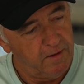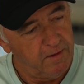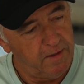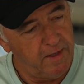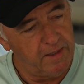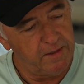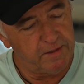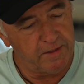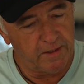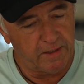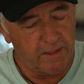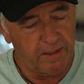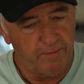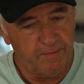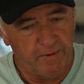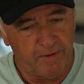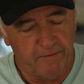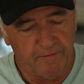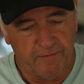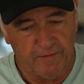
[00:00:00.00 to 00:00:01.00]
That's the
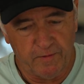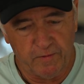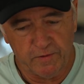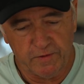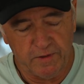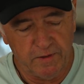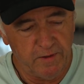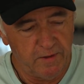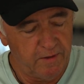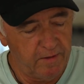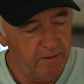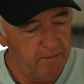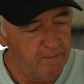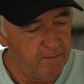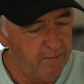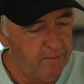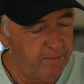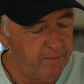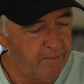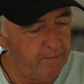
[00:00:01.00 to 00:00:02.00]
clip-in filter,
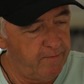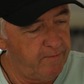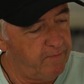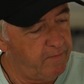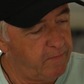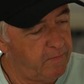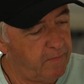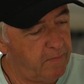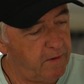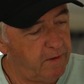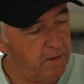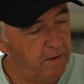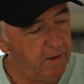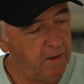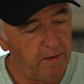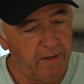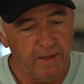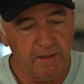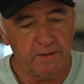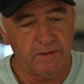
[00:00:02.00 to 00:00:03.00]

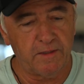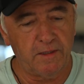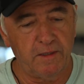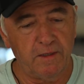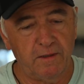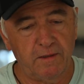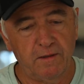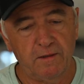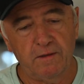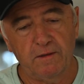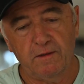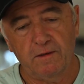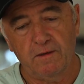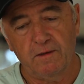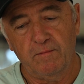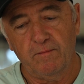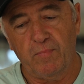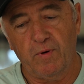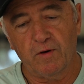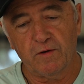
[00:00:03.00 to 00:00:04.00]
and that's the
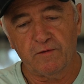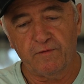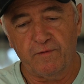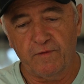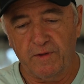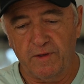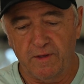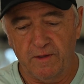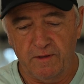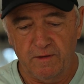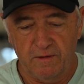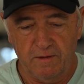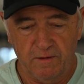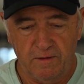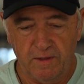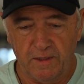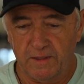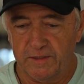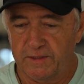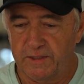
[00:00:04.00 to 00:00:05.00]
box for the
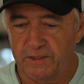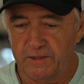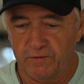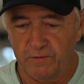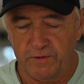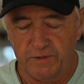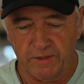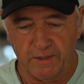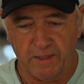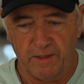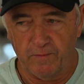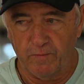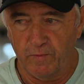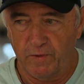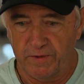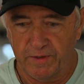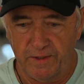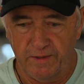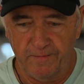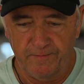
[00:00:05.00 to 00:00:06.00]
accessories that come
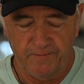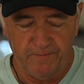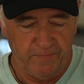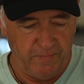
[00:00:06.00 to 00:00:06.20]
with it.